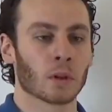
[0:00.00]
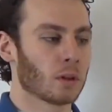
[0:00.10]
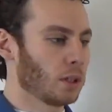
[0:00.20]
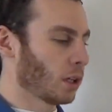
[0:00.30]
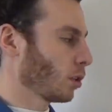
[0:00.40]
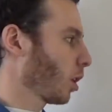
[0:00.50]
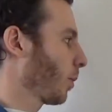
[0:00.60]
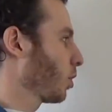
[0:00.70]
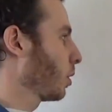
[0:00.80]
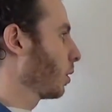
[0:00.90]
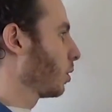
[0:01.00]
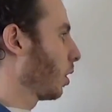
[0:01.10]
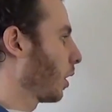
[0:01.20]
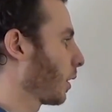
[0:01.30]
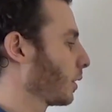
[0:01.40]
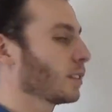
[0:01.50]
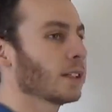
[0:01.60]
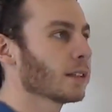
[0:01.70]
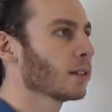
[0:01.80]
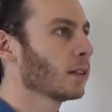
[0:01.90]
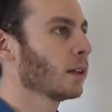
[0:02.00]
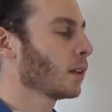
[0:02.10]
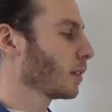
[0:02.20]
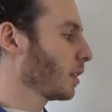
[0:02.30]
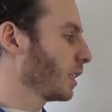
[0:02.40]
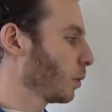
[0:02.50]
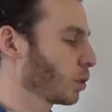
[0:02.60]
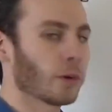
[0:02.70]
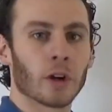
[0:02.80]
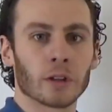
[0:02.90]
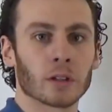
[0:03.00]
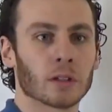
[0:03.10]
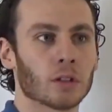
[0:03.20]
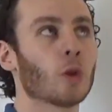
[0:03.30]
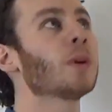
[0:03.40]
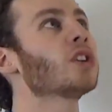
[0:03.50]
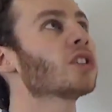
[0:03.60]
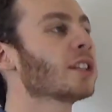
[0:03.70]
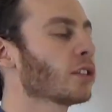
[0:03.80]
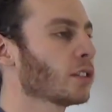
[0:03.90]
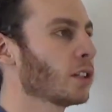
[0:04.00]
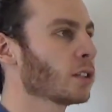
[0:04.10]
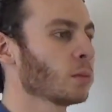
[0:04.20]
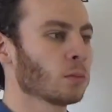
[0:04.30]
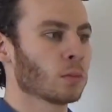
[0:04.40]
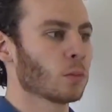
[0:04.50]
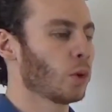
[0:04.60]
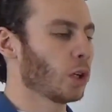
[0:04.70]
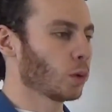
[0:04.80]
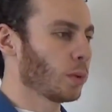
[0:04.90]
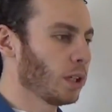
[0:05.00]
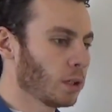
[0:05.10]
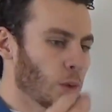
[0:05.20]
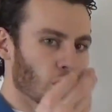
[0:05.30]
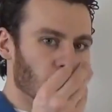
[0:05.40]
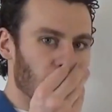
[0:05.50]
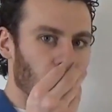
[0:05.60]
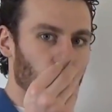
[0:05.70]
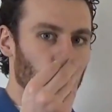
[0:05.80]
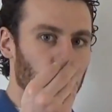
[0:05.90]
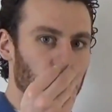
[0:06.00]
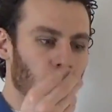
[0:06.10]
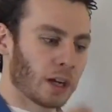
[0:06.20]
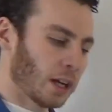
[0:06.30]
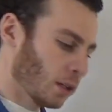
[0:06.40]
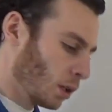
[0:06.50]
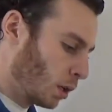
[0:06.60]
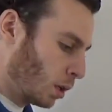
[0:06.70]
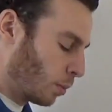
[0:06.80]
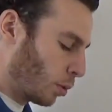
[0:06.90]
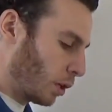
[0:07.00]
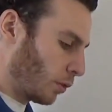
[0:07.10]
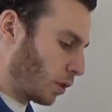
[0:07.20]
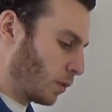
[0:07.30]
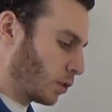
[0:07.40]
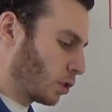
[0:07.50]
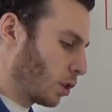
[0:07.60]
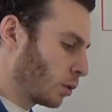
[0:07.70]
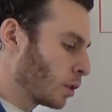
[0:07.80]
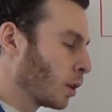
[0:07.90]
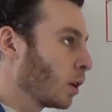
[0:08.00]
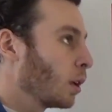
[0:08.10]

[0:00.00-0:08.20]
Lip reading: The other option, dog, sit. Does he respond? Nope, he just stares at us. We don't repeat, we just take a treat in our hand, put it in front of his nose,